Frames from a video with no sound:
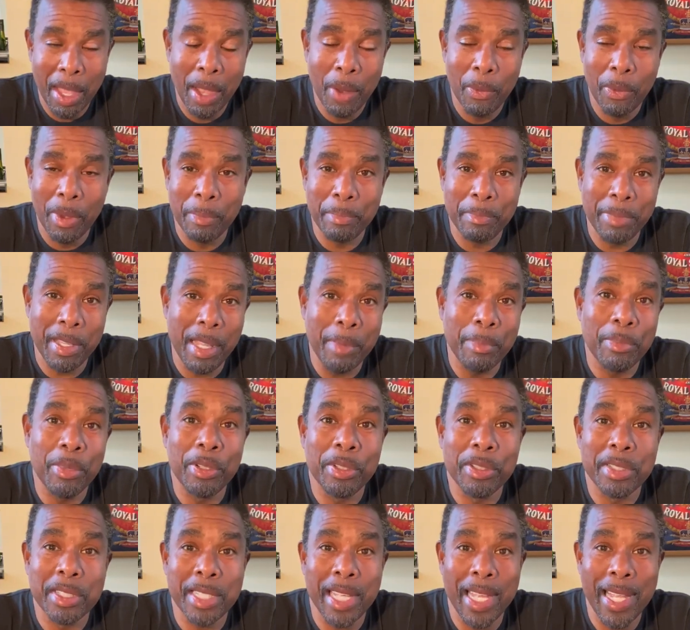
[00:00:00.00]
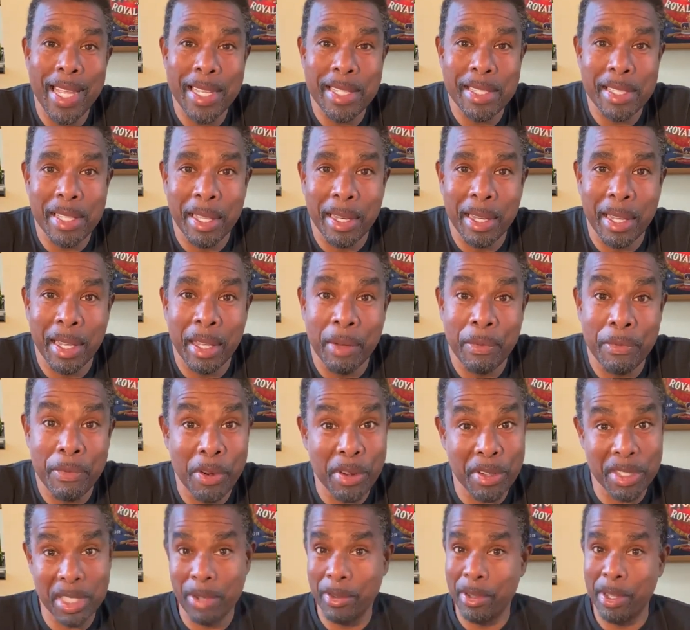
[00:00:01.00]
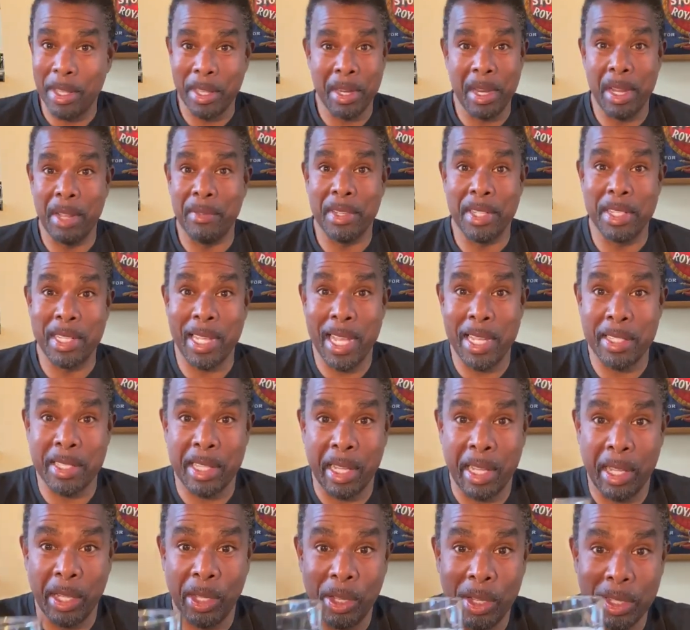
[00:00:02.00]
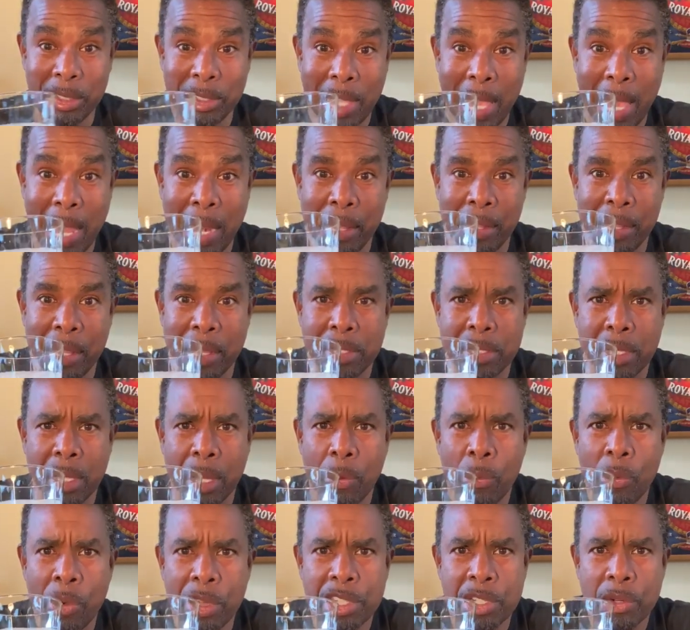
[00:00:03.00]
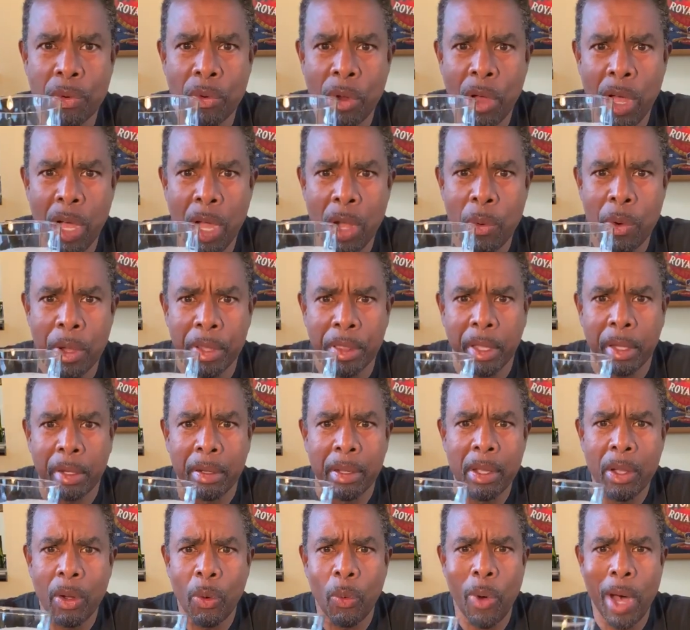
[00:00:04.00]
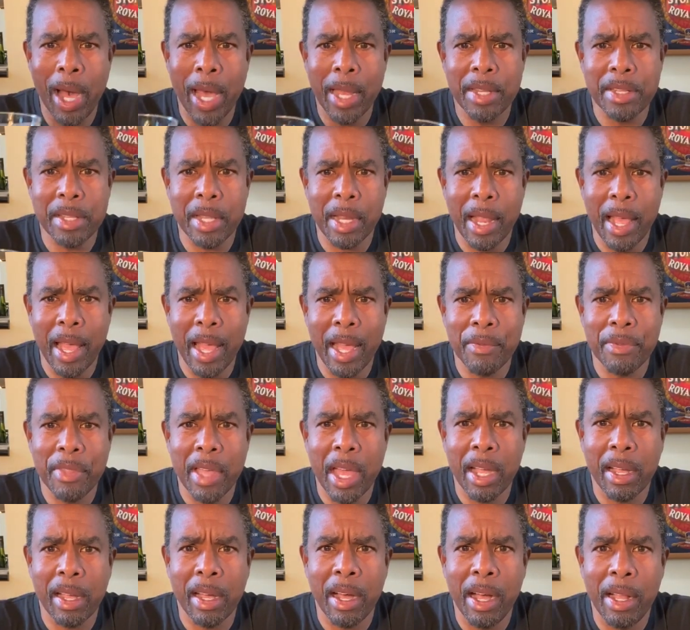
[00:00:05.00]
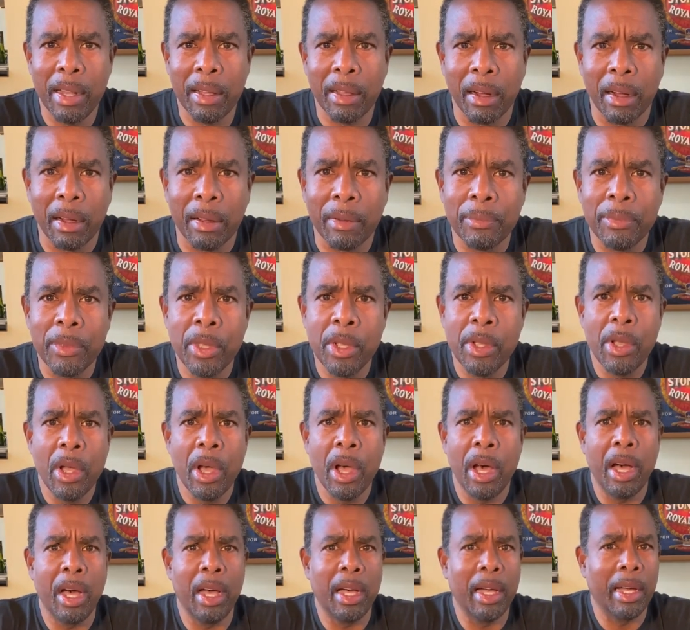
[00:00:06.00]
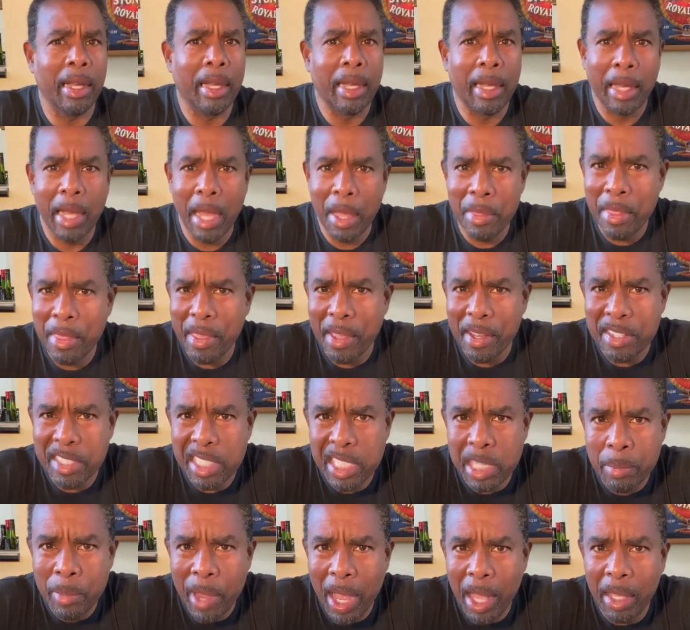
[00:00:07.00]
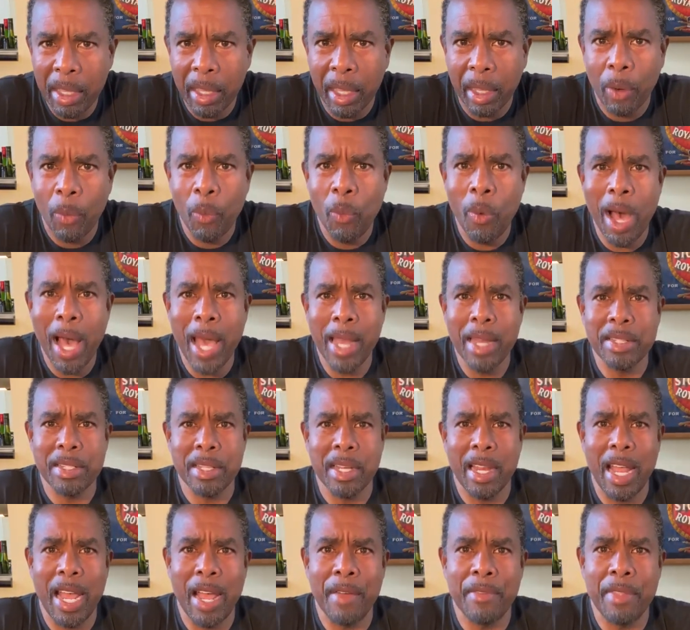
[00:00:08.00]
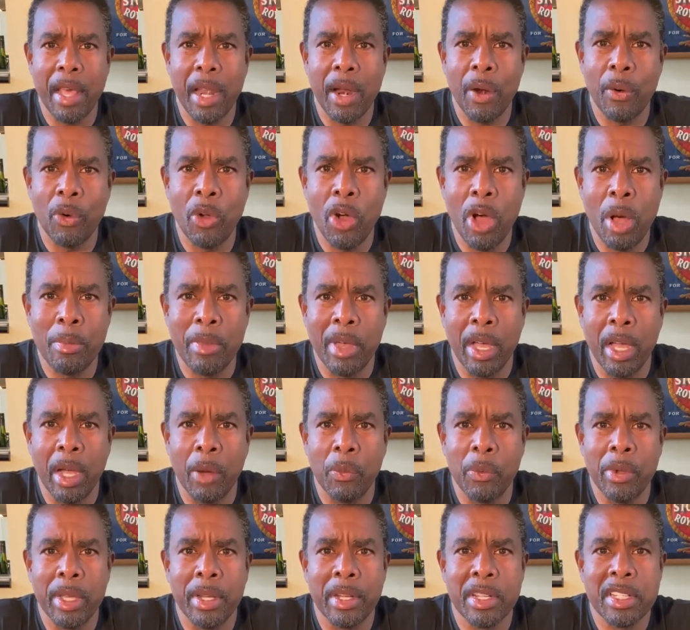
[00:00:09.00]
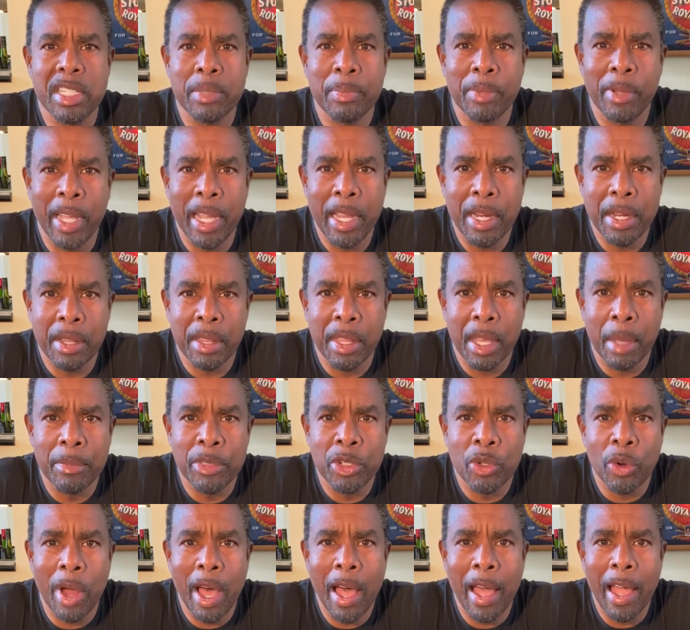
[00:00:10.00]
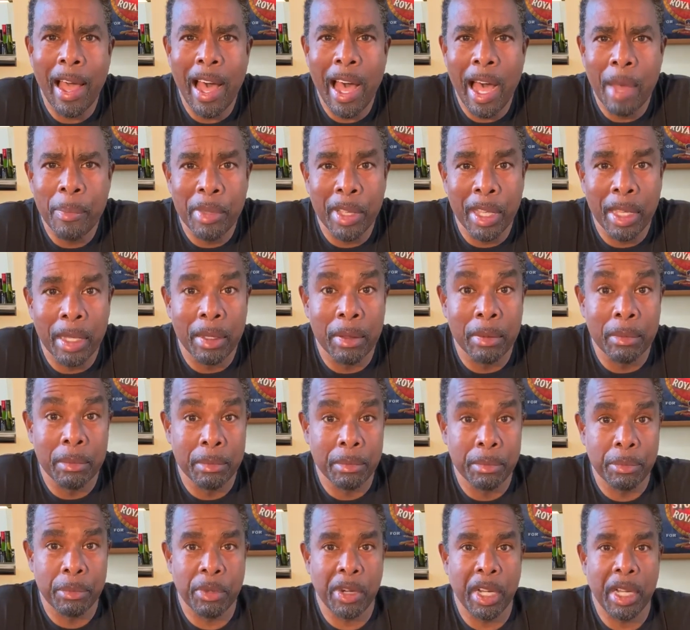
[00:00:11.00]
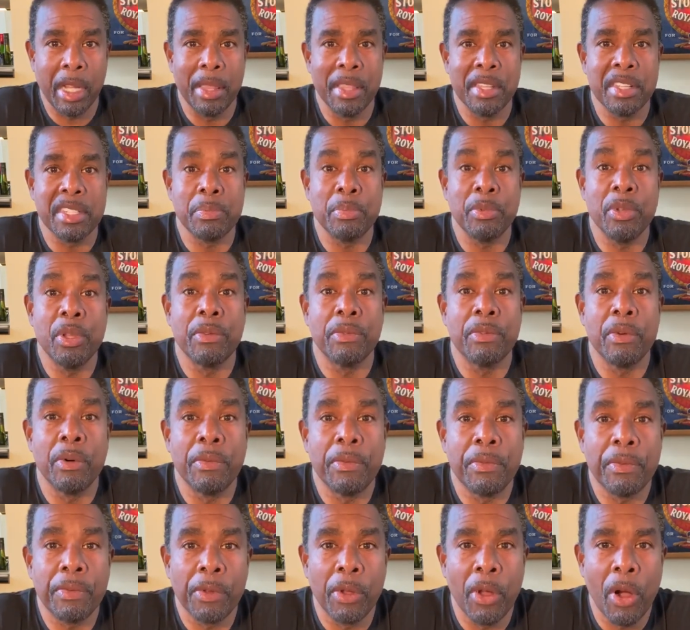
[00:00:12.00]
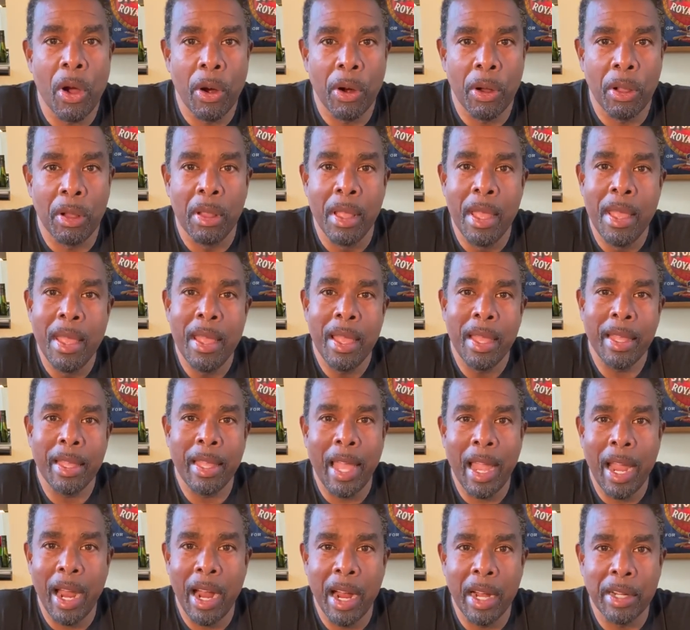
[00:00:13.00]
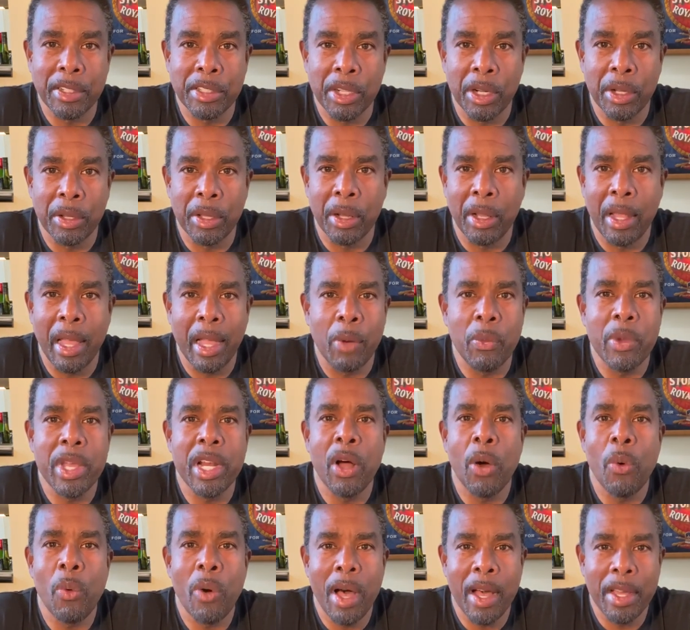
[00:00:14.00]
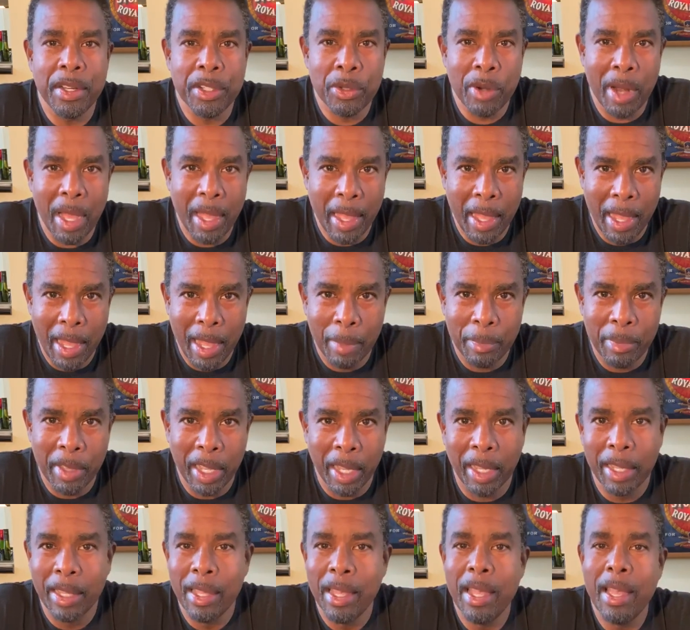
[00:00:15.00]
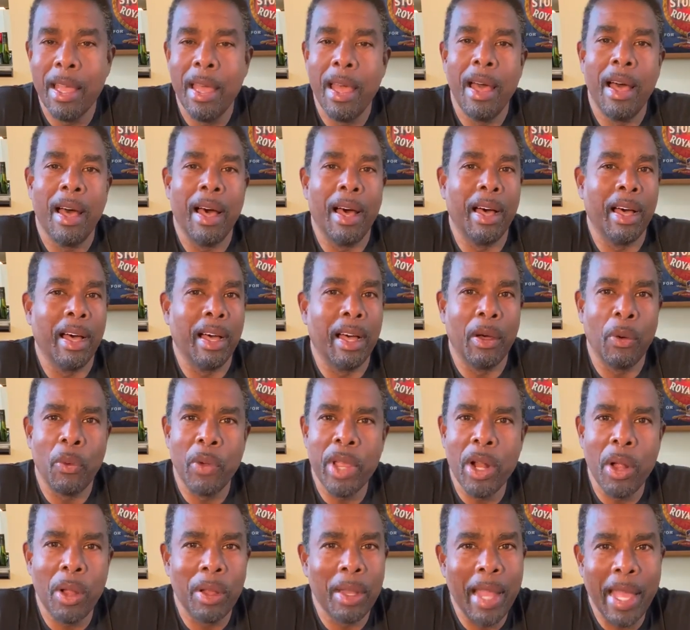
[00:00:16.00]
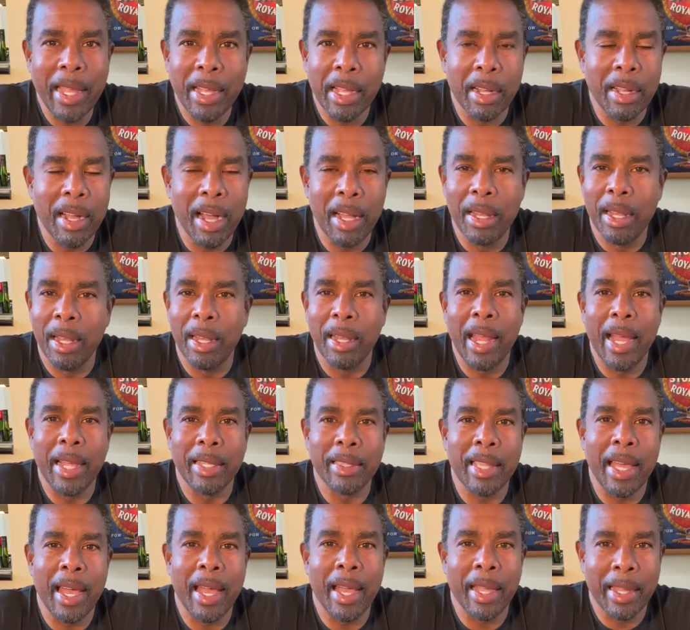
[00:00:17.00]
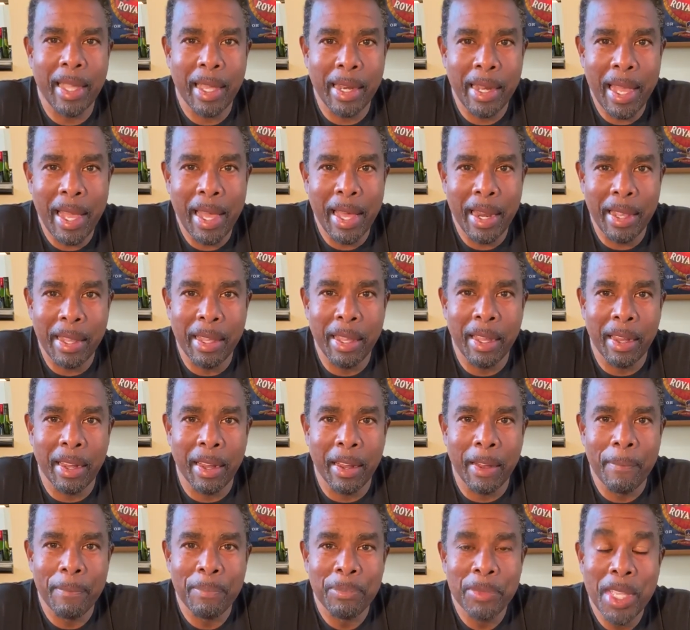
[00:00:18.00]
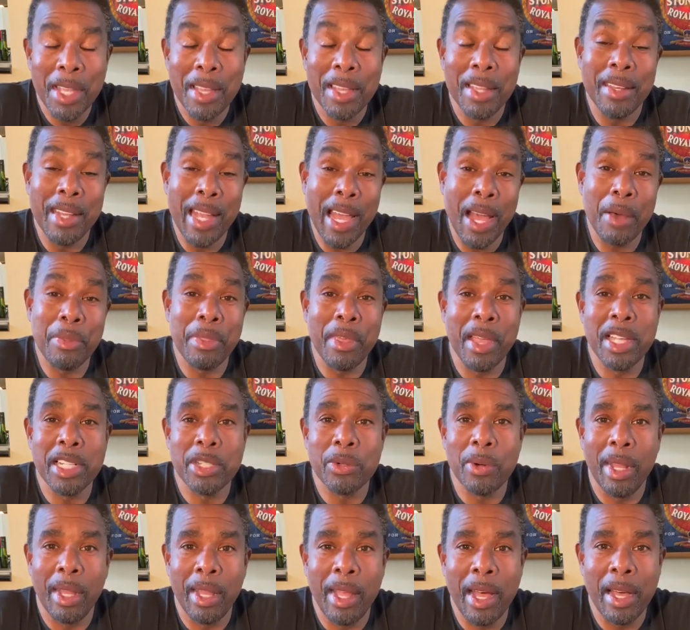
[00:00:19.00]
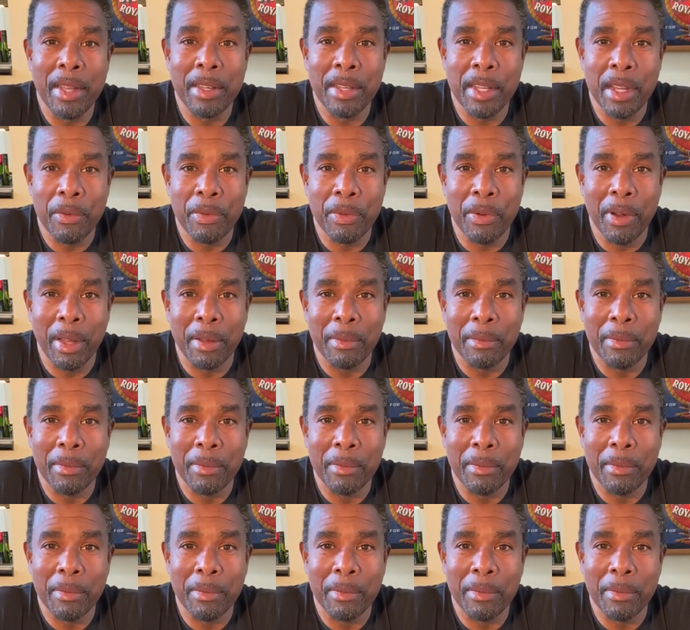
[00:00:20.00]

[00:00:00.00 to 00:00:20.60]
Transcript: When people tasted it, first of all, they didn't even taste it. They looked at it and they said, what's wrong with it? Why does it have that color? And they'd smell it. Why does it have that aroma? And we'd explain to them dry hopping, bringing this beautiful floral character. They're like, we don't want dry hopping. We don't like a color like that. Get out of here. Now things are a lot different.